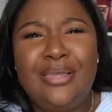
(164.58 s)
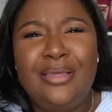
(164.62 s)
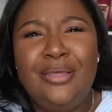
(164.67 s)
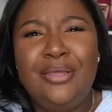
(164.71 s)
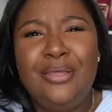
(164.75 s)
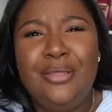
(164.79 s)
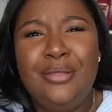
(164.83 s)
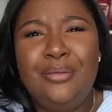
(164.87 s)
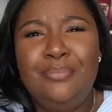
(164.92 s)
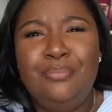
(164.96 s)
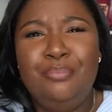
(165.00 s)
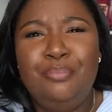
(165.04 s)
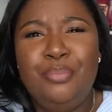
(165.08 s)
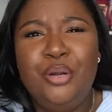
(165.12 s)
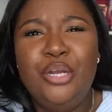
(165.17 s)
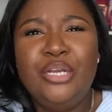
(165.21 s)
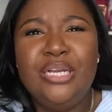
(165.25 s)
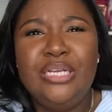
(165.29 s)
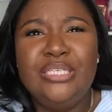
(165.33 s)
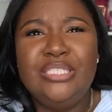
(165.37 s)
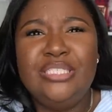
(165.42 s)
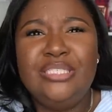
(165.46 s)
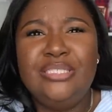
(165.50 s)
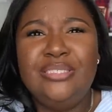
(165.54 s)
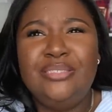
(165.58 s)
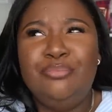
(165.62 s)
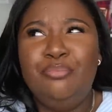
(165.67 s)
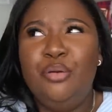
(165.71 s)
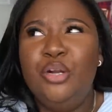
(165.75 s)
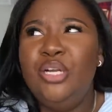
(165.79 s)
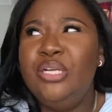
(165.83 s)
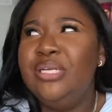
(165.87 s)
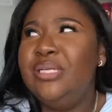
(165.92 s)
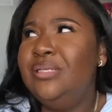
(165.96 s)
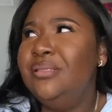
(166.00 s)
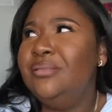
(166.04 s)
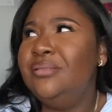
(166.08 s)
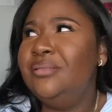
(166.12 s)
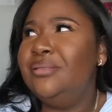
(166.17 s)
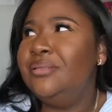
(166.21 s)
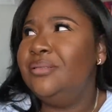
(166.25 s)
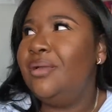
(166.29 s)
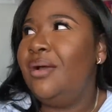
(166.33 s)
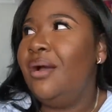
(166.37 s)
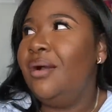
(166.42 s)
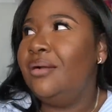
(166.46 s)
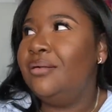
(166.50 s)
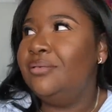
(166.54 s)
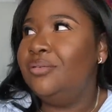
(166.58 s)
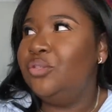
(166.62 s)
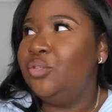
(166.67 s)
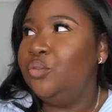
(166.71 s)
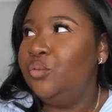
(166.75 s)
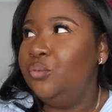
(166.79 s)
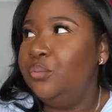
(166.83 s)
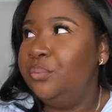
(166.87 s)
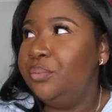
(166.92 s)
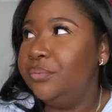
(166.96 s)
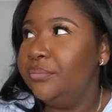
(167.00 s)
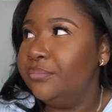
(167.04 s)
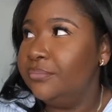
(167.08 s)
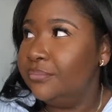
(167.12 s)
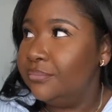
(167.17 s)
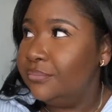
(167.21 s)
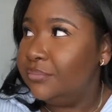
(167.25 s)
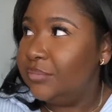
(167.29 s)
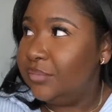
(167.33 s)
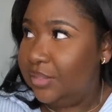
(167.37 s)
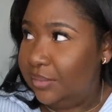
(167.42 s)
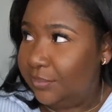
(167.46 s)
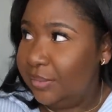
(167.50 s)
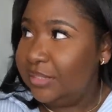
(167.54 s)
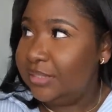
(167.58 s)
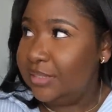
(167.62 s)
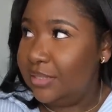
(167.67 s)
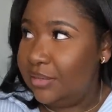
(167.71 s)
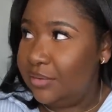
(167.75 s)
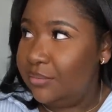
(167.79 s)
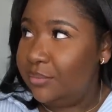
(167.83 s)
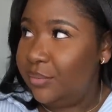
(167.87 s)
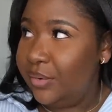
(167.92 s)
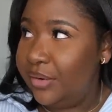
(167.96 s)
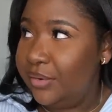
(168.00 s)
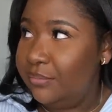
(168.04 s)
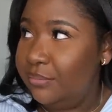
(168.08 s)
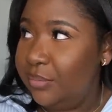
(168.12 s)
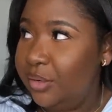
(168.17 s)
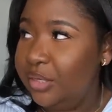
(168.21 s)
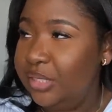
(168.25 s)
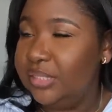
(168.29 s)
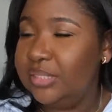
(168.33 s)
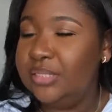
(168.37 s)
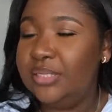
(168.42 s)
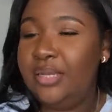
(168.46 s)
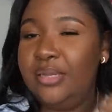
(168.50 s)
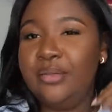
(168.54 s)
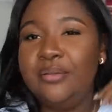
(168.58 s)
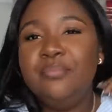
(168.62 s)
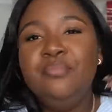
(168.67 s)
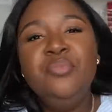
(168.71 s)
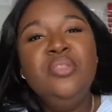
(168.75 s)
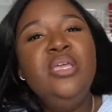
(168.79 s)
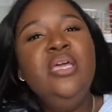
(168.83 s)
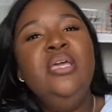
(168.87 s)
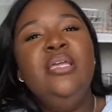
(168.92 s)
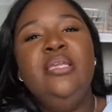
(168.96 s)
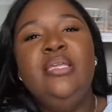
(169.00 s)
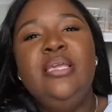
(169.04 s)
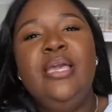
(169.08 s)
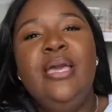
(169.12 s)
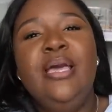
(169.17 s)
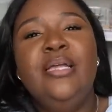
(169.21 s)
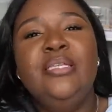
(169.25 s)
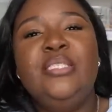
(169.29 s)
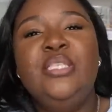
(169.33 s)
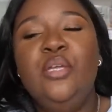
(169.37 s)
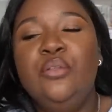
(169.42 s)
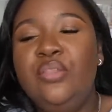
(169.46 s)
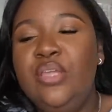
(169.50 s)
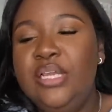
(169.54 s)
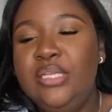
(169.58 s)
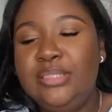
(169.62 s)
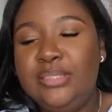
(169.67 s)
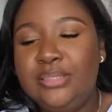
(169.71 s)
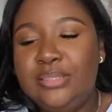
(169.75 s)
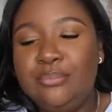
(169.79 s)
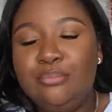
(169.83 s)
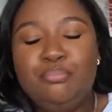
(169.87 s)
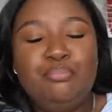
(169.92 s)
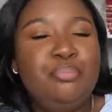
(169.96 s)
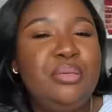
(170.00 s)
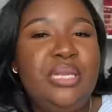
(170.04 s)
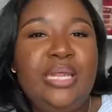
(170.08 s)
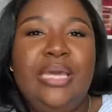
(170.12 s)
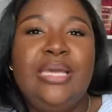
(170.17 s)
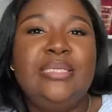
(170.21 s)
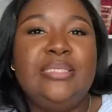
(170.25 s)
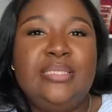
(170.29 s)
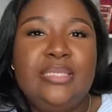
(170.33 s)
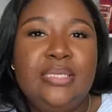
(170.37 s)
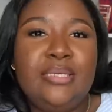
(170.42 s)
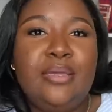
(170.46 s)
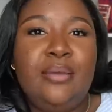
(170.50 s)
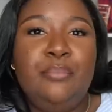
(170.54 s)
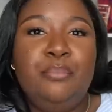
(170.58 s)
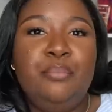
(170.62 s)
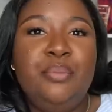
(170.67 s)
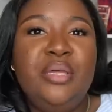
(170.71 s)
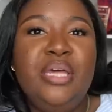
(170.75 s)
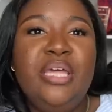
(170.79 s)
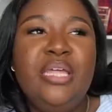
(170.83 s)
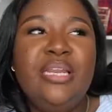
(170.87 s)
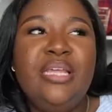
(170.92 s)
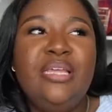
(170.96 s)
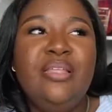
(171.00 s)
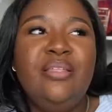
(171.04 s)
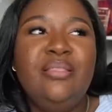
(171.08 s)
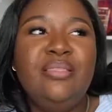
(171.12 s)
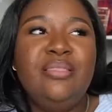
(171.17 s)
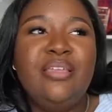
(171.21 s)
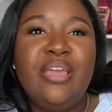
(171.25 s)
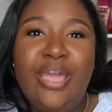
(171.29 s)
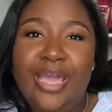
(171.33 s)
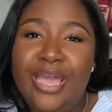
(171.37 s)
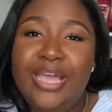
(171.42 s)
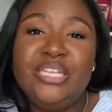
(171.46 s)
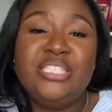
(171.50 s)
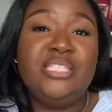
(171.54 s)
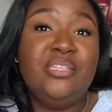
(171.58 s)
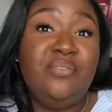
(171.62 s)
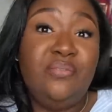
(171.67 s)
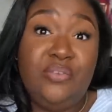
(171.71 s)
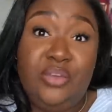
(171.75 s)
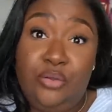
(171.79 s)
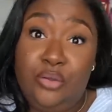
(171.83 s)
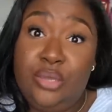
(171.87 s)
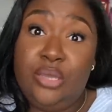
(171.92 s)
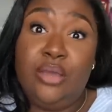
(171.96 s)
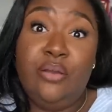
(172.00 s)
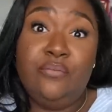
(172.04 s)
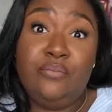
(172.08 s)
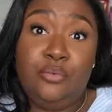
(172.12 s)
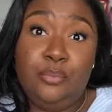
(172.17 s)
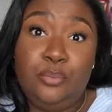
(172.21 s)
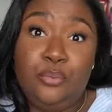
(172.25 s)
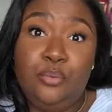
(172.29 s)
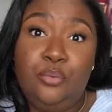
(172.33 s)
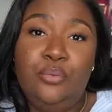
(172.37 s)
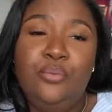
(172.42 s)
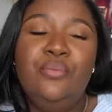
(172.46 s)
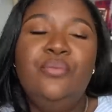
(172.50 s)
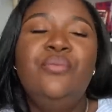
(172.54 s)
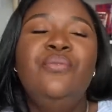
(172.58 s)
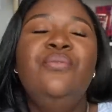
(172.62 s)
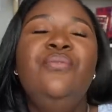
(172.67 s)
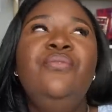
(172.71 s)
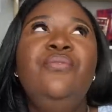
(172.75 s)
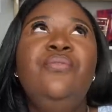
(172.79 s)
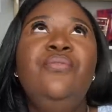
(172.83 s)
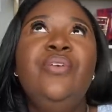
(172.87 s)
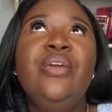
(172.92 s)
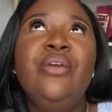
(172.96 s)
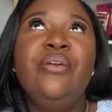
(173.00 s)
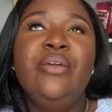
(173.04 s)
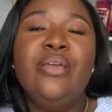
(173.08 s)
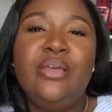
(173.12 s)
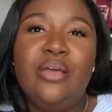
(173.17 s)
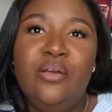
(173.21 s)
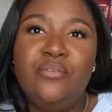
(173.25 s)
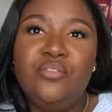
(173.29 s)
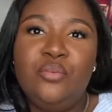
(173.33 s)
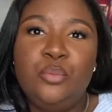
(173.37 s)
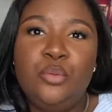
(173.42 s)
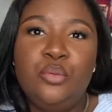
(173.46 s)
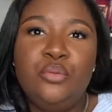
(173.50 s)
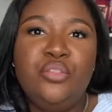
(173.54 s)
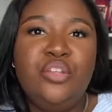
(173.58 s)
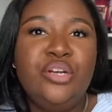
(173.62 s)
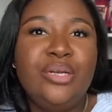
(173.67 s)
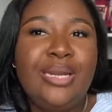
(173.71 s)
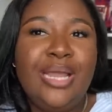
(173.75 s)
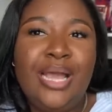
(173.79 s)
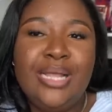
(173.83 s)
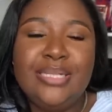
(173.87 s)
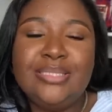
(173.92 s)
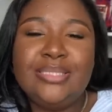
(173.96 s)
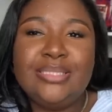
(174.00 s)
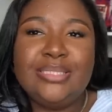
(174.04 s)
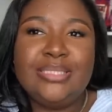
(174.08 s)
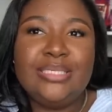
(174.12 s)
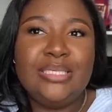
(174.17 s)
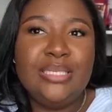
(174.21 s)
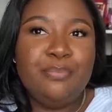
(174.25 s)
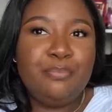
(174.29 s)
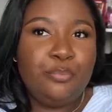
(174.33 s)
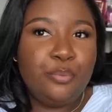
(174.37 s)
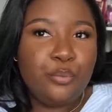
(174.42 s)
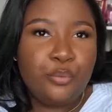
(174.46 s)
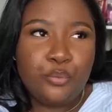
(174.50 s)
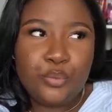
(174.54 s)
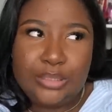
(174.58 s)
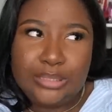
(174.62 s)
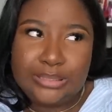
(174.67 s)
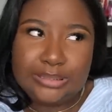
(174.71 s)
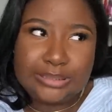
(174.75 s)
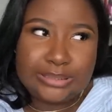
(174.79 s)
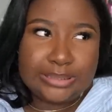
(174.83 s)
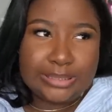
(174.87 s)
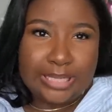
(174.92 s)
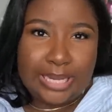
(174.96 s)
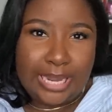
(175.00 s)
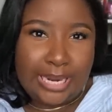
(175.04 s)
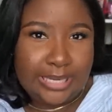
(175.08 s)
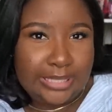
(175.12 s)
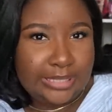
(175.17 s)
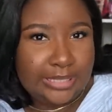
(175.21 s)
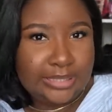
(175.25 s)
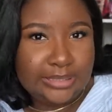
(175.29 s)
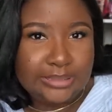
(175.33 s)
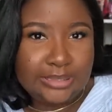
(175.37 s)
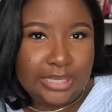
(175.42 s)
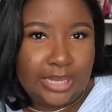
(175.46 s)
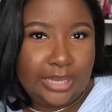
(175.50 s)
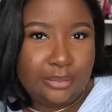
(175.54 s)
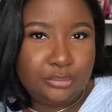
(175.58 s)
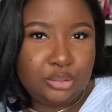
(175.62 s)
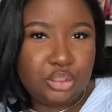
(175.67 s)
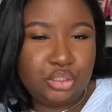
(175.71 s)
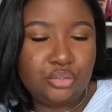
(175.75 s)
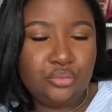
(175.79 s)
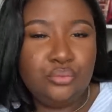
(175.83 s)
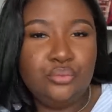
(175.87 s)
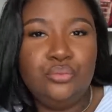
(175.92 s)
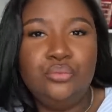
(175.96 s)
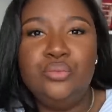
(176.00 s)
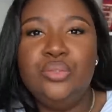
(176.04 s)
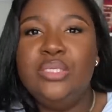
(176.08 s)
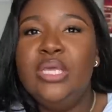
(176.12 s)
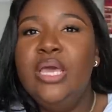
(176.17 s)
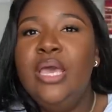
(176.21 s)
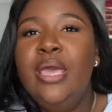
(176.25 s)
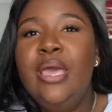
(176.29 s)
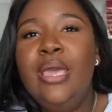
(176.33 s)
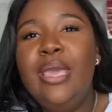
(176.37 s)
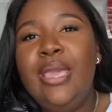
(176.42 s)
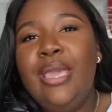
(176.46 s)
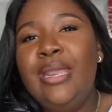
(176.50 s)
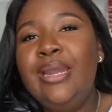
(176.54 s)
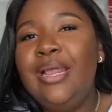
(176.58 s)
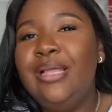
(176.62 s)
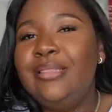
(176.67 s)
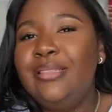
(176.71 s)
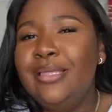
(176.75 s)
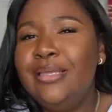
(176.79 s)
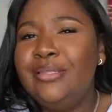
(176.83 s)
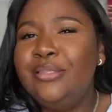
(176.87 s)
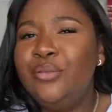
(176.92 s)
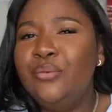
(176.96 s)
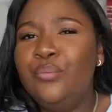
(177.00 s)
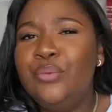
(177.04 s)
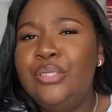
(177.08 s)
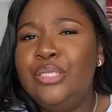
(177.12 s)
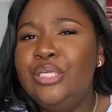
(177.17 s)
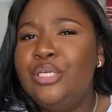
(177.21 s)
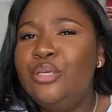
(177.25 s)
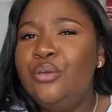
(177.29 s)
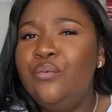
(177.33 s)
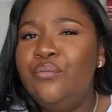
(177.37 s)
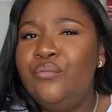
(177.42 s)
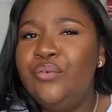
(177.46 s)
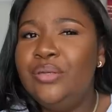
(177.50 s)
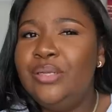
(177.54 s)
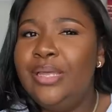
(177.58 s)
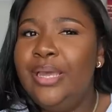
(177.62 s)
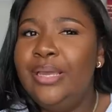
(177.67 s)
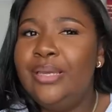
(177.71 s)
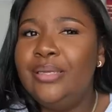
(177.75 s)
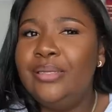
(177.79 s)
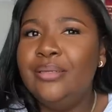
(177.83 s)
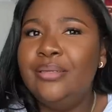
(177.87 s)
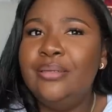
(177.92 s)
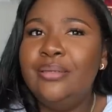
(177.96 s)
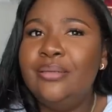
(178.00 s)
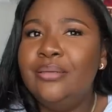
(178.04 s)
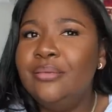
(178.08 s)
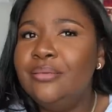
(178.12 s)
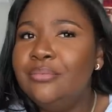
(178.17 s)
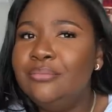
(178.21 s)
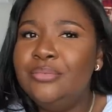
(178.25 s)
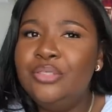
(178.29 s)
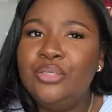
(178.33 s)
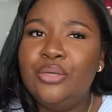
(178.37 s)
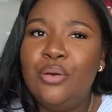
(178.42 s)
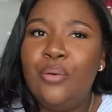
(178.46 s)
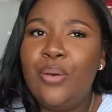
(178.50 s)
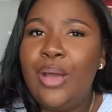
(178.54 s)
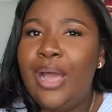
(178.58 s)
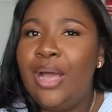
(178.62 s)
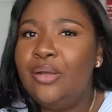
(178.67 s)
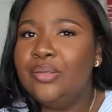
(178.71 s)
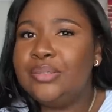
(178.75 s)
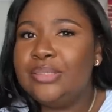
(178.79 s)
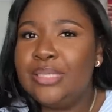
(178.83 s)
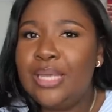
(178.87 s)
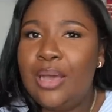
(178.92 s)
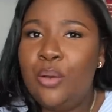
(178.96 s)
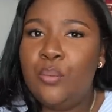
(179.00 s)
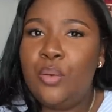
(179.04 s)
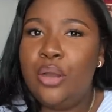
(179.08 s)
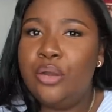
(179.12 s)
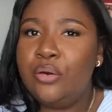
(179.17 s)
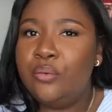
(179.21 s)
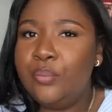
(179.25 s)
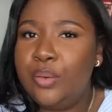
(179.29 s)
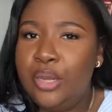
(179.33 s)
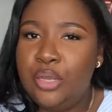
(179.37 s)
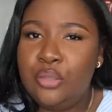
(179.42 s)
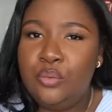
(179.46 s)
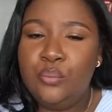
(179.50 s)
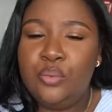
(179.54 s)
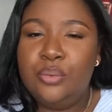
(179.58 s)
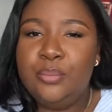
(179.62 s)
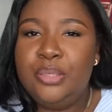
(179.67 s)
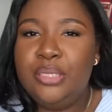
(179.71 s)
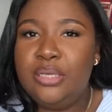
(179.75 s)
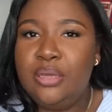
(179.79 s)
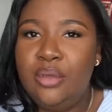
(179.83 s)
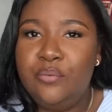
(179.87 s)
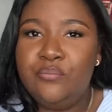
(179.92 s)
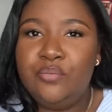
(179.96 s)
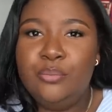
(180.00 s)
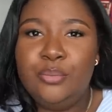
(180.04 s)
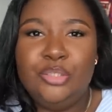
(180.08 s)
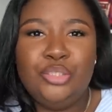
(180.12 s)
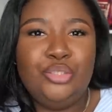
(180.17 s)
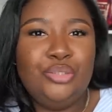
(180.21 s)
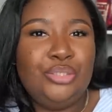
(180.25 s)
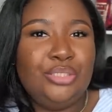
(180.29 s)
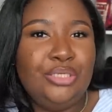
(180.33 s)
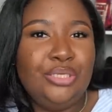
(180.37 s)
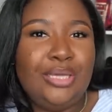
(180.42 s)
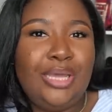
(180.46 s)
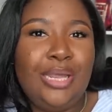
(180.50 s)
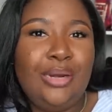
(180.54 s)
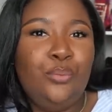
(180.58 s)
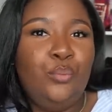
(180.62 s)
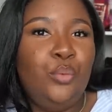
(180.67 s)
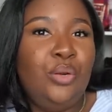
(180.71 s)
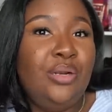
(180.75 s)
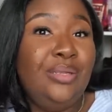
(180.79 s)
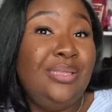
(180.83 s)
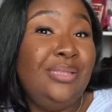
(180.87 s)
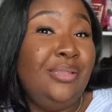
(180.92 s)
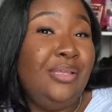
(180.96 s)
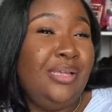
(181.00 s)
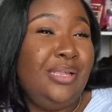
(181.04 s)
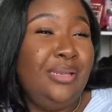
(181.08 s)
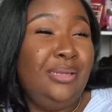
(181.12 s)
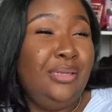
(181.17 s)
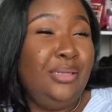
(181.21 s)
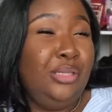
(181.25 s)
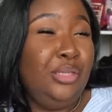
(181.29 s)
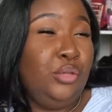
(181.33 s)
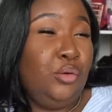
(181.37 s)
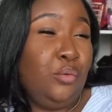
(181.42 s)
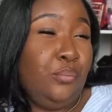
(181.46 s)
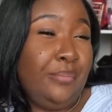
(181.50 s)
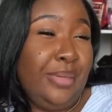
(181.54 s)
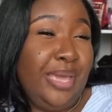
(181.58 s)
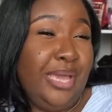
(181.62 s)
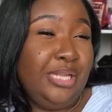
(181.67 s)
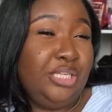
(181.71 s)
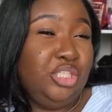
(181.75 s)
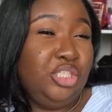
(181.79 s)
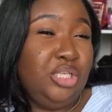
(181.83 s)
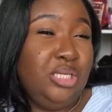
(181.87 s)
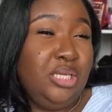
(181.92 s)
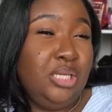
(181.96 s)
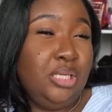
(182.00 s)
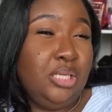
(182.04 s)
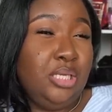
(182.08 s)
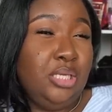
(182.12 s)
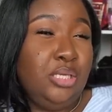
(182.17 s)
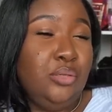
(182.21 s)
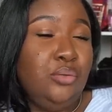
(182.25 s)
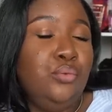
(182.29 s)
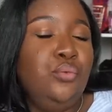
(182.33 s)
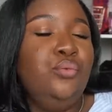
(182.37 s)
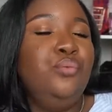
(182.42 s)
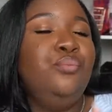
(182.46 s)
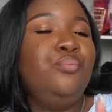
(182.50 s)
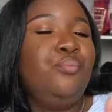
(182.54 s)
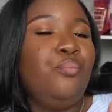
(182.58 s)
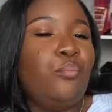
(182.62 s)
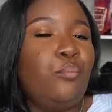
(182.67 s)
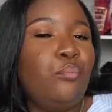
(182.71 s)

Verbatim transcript: a Birkenstock dupe. Am I saying it right? Birkenstock? Yeah, so it's plastic, but they're actually very comfortable. Very comfortable. They're not slippery, slidey type shoes. And I think they're really cute for like a, you know, outside walking around. You want to be comfy, but you still kind of want to look a little matchy and cute.